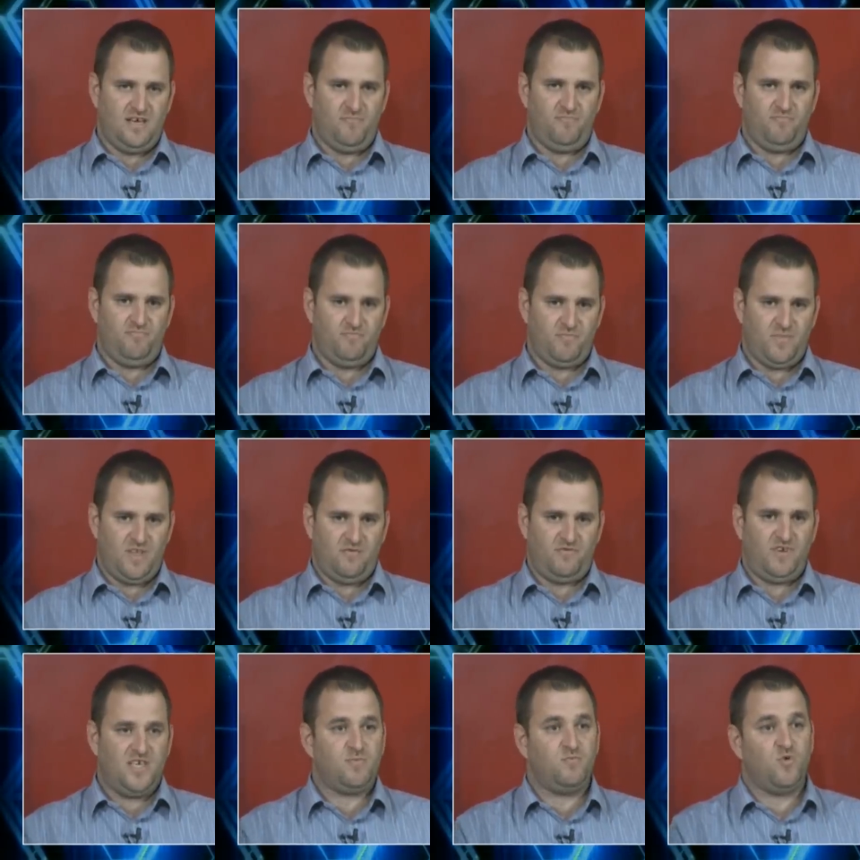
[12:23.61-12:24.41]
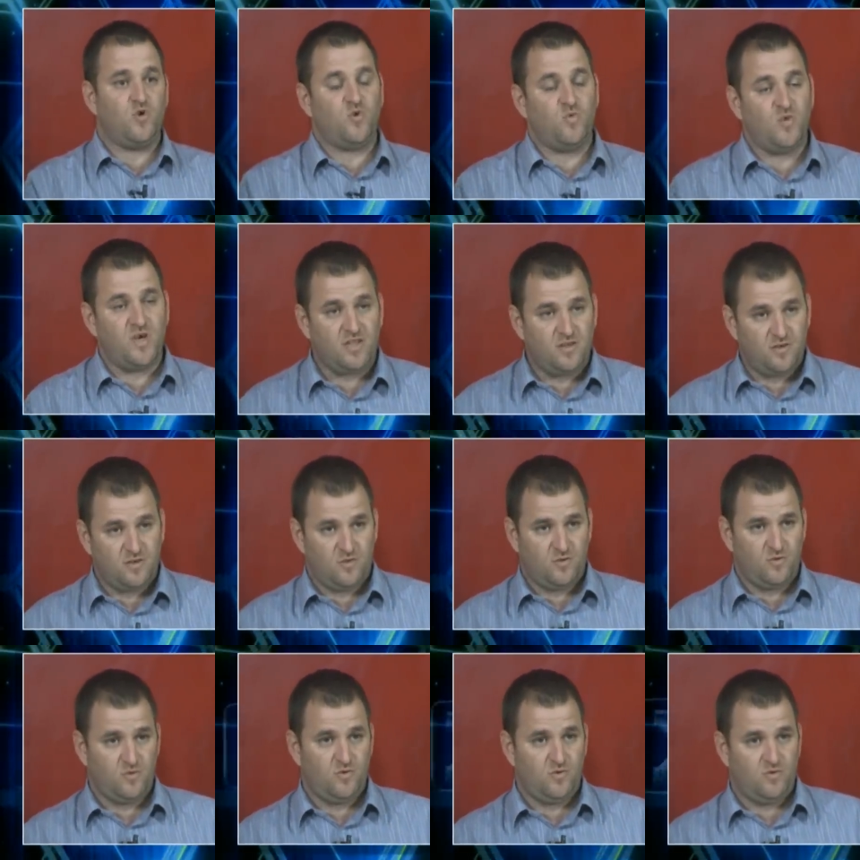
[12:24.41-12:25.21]
um, Facebook
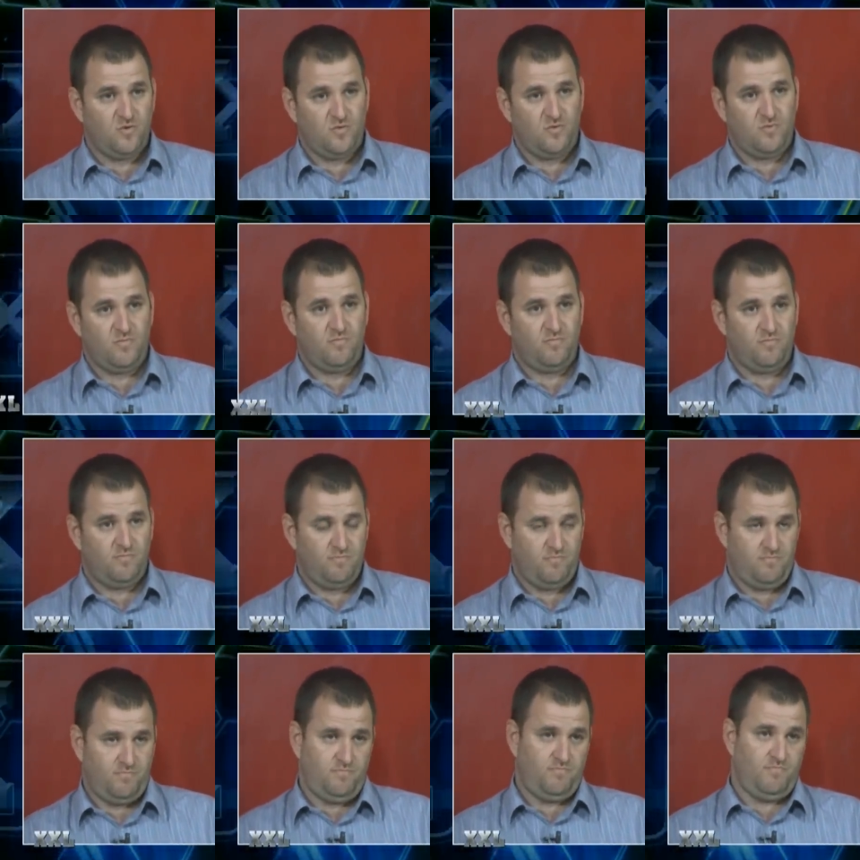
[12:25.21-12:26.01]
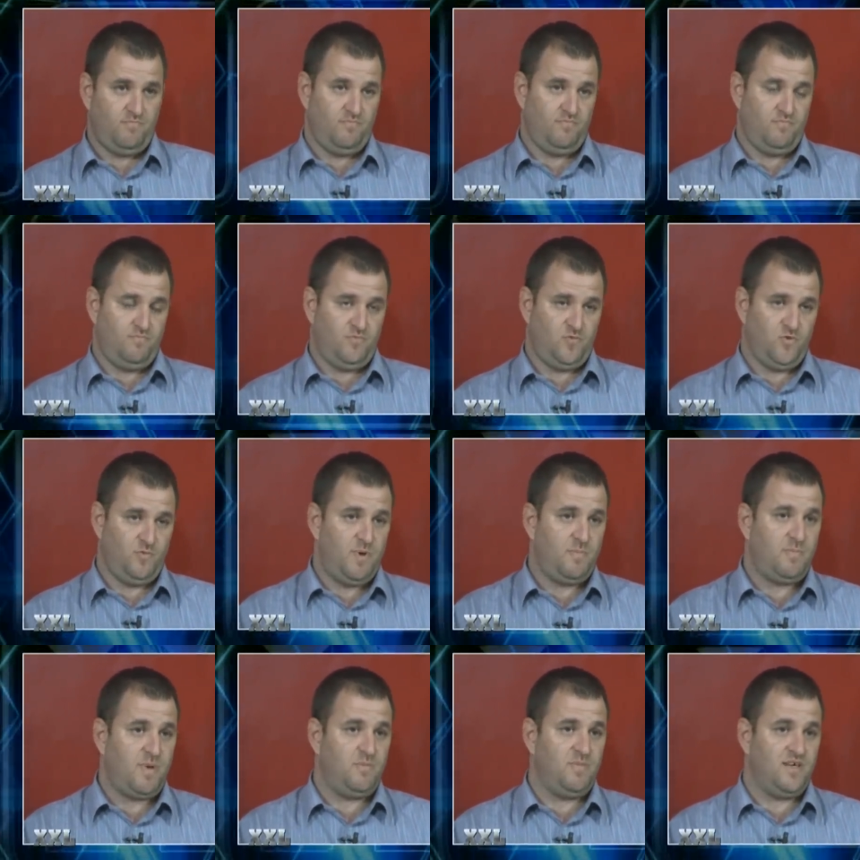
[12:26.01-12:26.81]
went to,
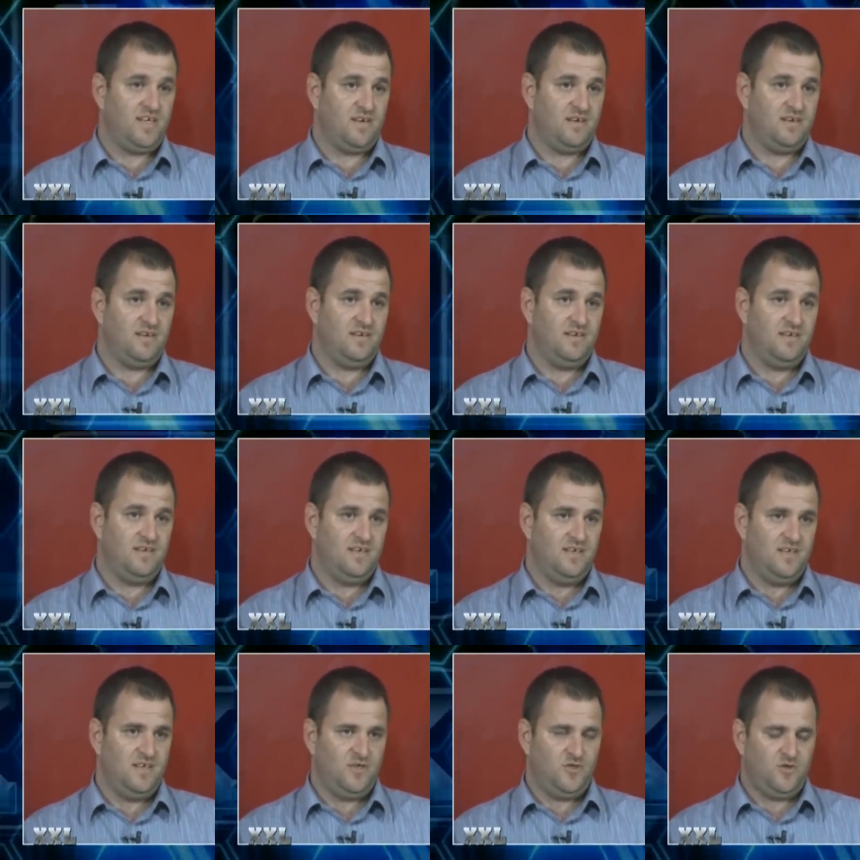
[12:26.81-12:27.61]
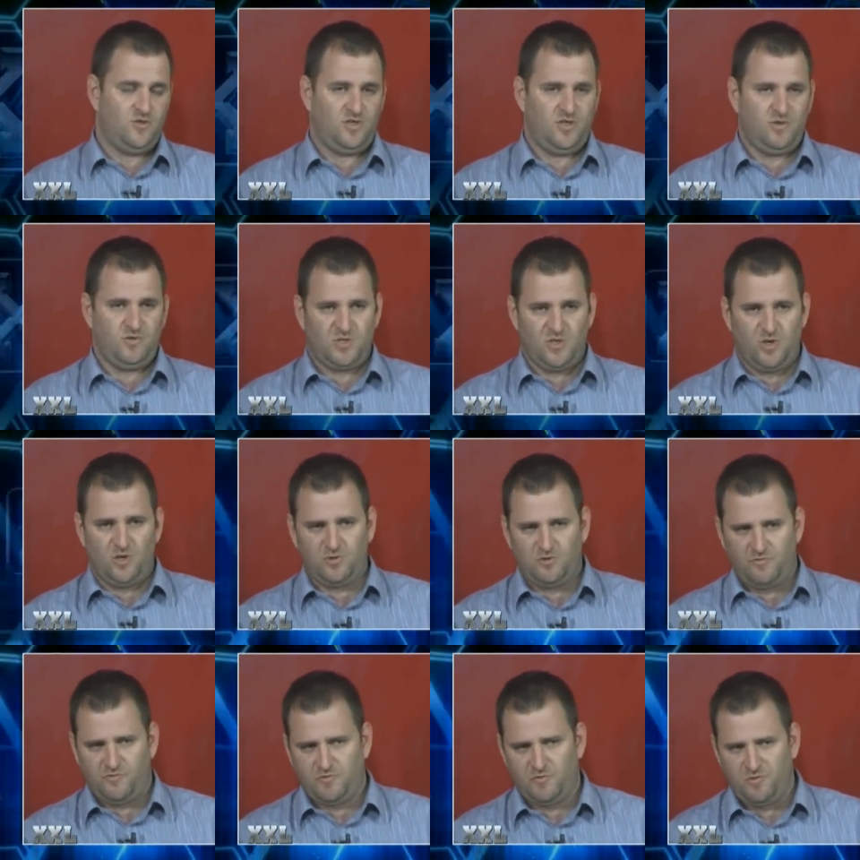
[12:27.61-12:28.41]
to be public. So there was a
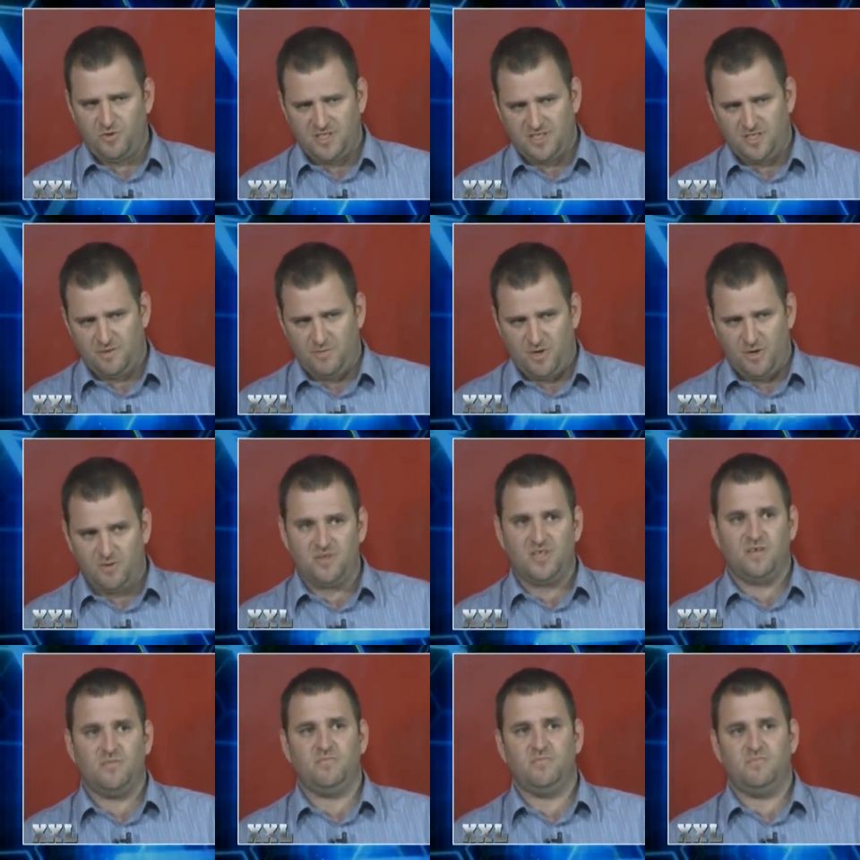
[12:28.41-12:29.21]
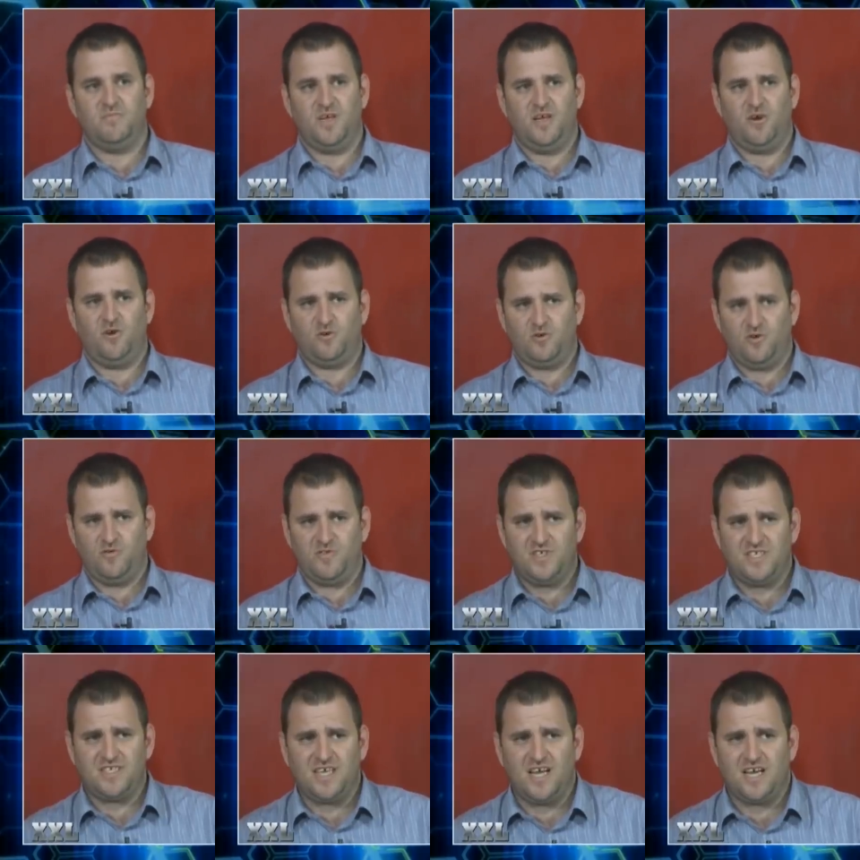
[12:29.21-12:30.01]
lot of tweets about them, a lot
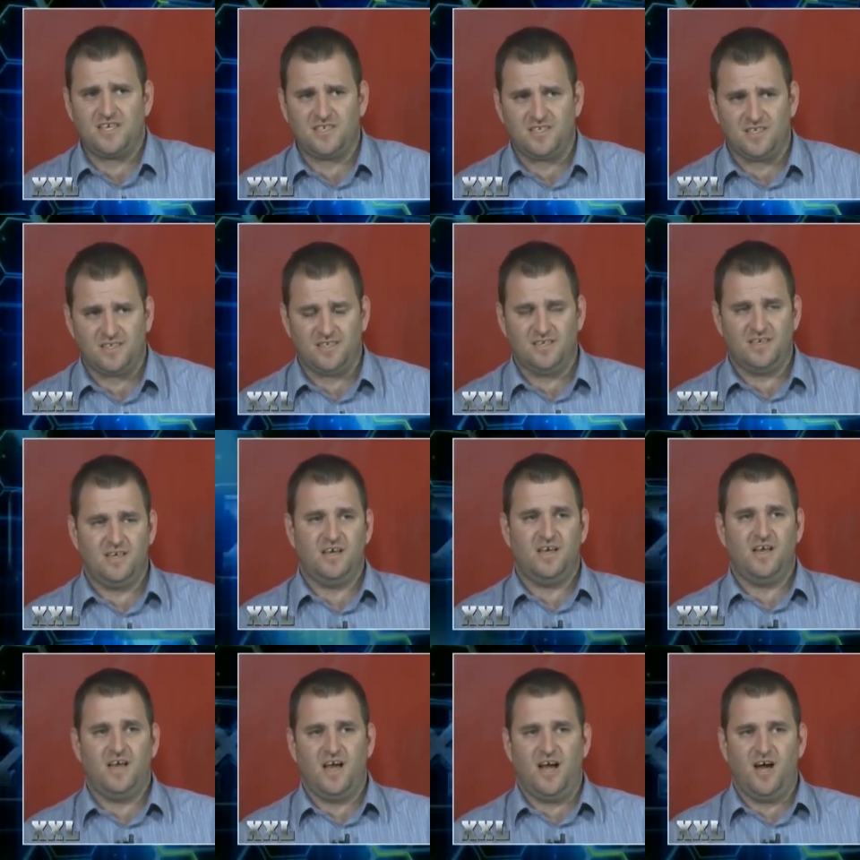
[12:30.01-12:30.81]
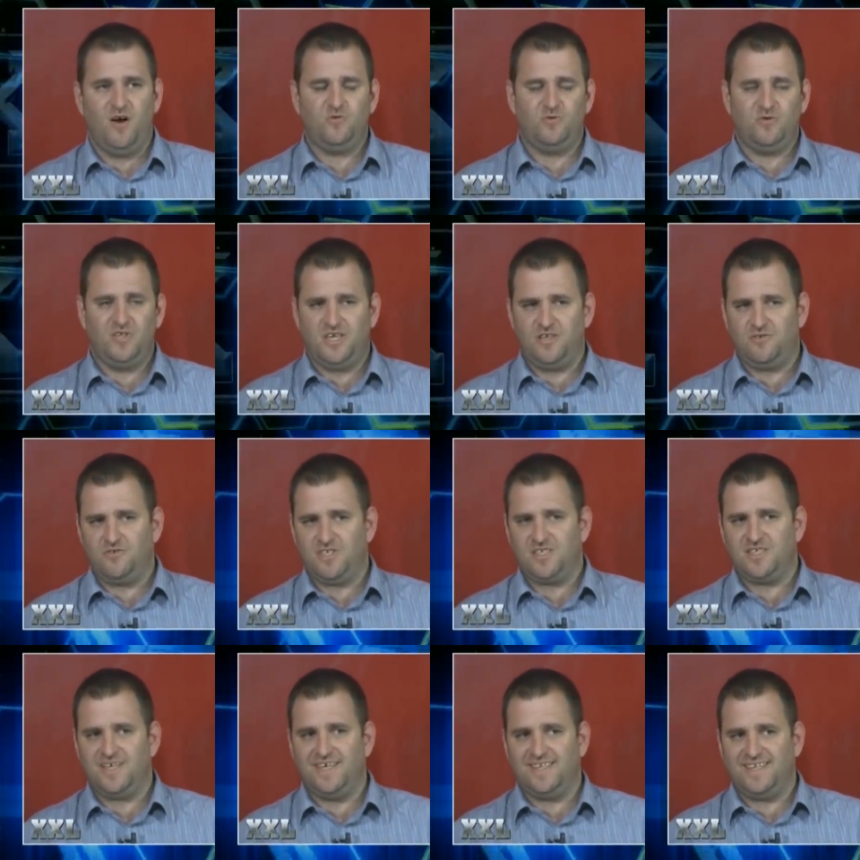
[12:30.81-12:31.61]
of discussion. How do they
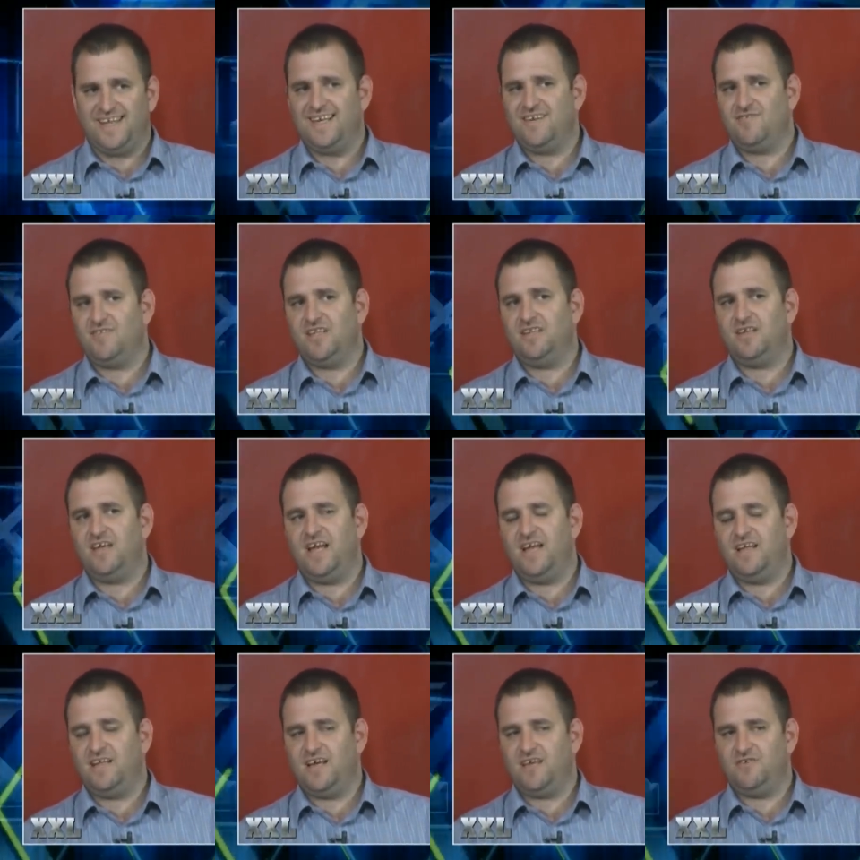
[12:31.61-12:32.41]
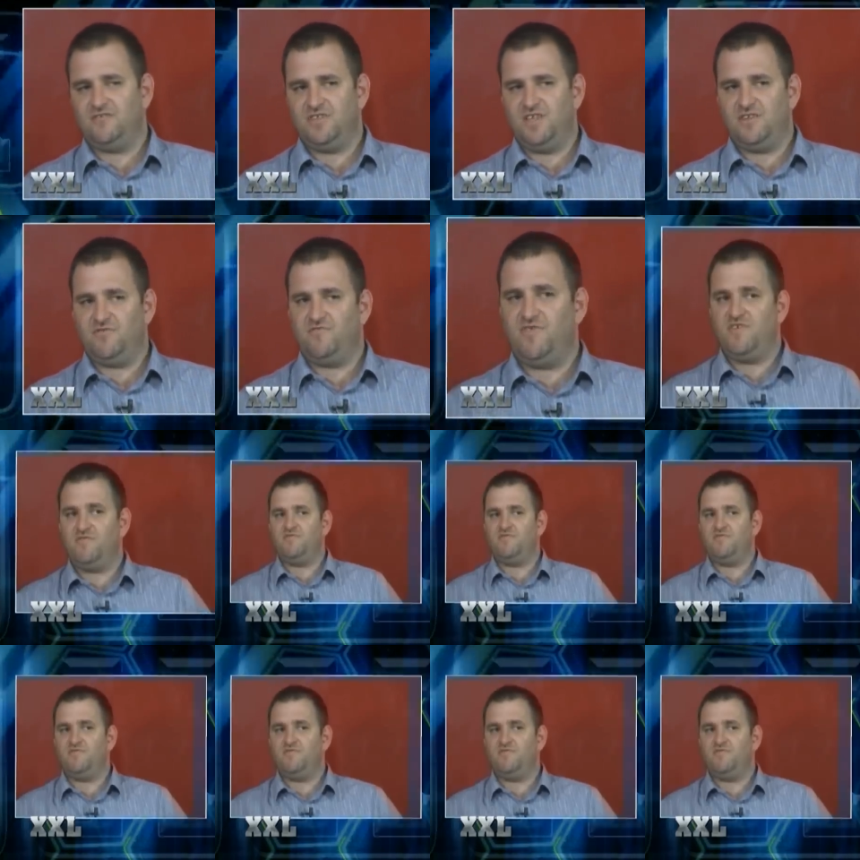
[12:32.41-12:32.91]
translate eight hundred